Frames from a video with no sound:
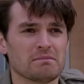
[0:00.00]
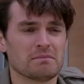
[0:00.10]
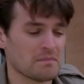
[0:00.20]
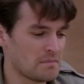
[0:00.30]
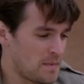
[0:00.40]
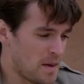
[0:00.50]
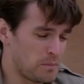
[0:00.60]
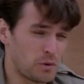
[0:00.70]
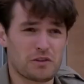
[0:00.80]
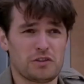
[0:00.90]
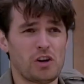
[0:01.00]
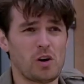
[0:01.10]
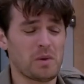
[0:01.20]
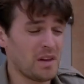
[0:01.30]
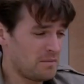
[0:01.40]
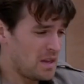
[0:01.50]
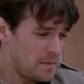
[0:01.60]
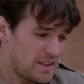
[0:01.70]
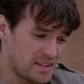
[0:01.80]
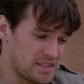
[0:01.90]
Maybe I'm bored of the job.
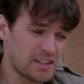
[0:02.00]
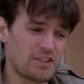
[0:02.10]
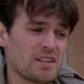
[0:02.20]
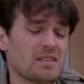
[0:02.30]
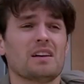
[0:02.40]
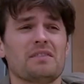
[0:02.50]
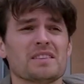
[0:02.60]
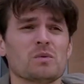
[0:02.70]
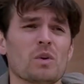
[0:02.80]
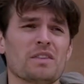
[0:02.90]
Maybe this legit stuff isn't worth the